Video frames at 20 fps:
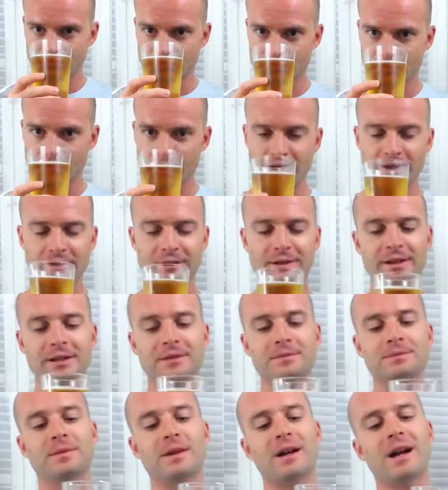And
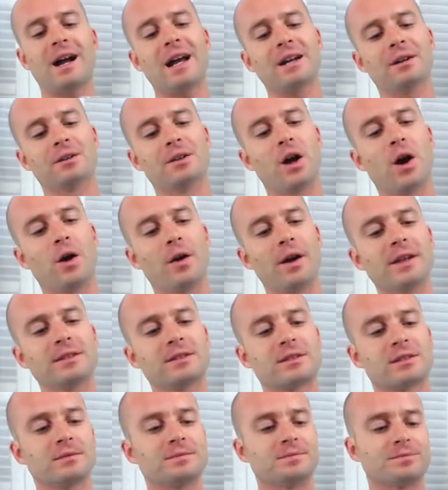I don't know,
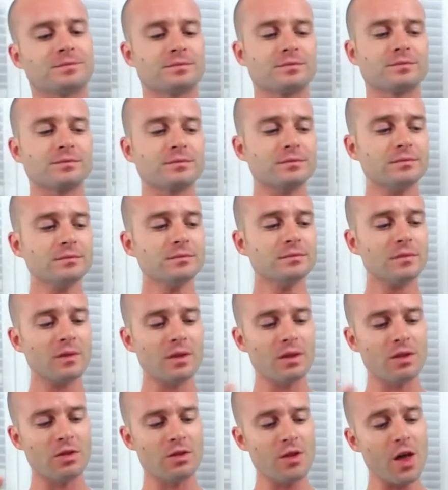it's
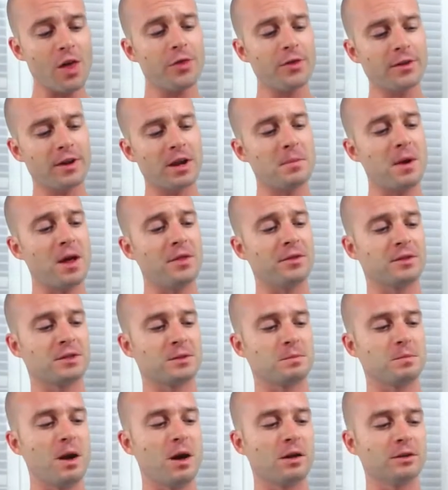nothing about the
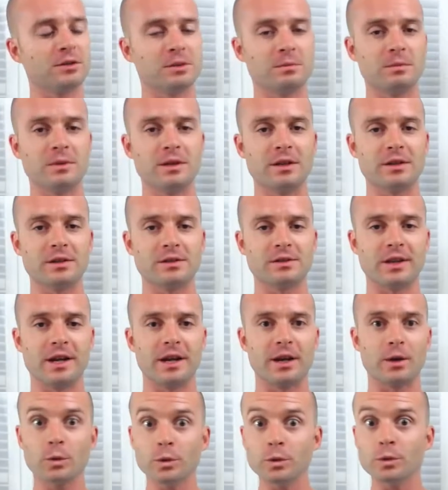smell to me is
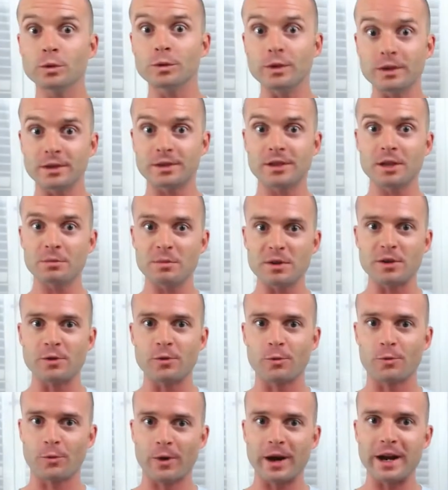like, ooh, this is gonna be
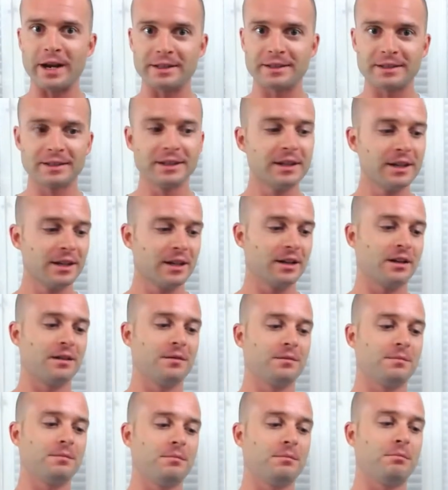great.
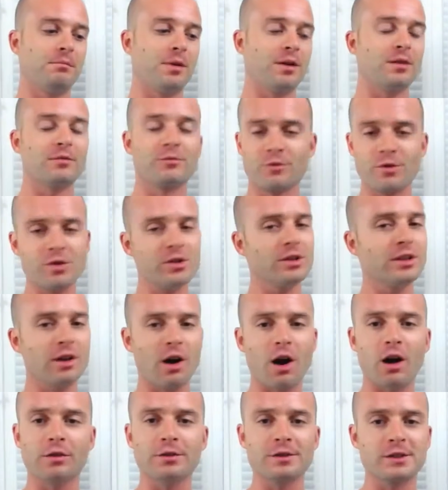But really,
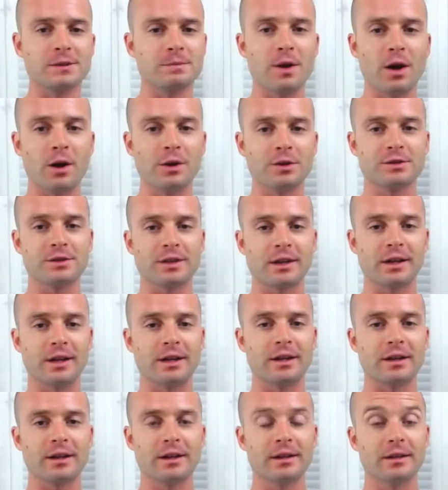all the smell is
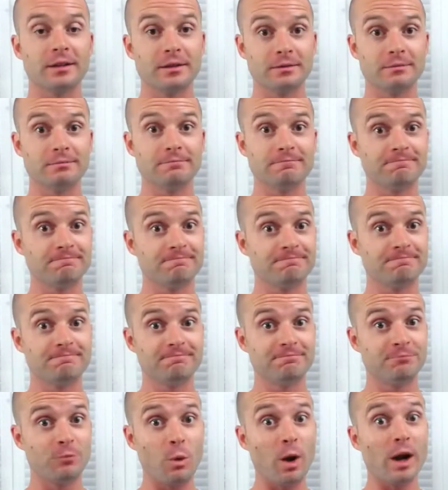like,
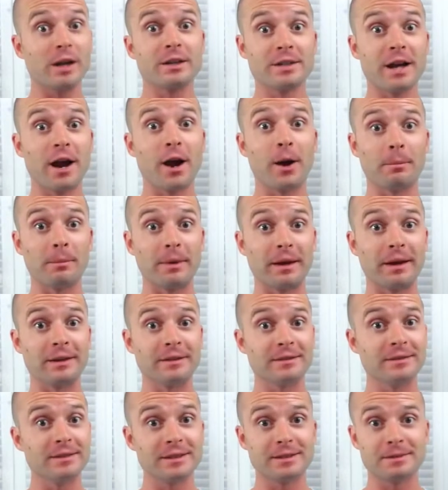watch out,
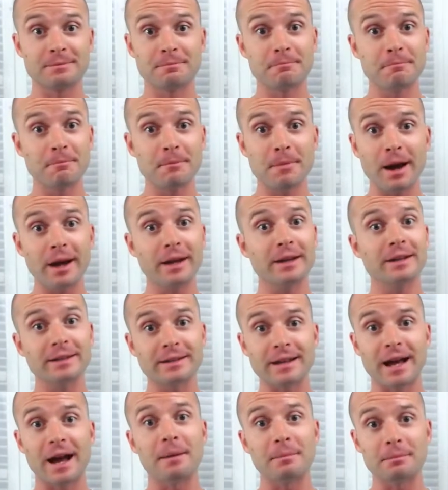man, this might
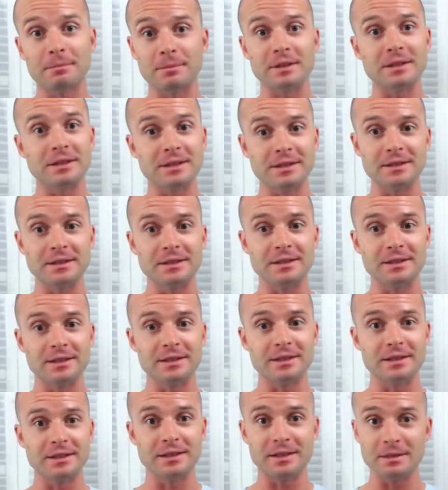not be
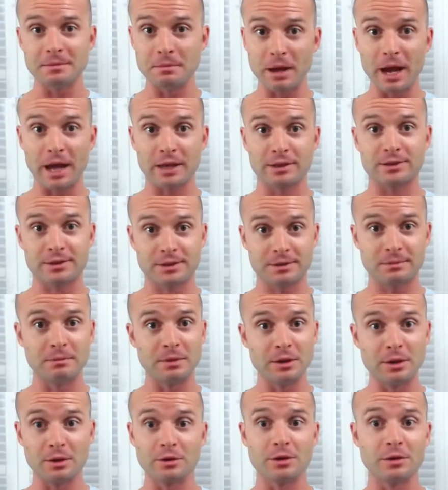the best
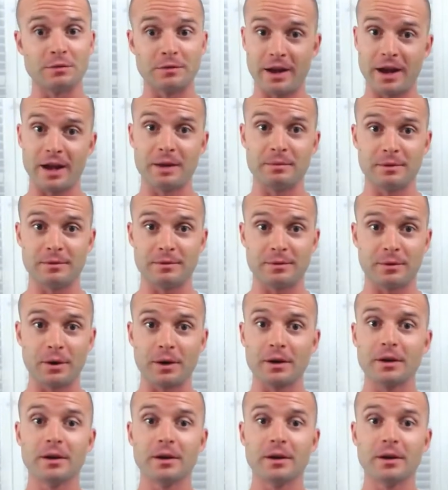beer you've had before.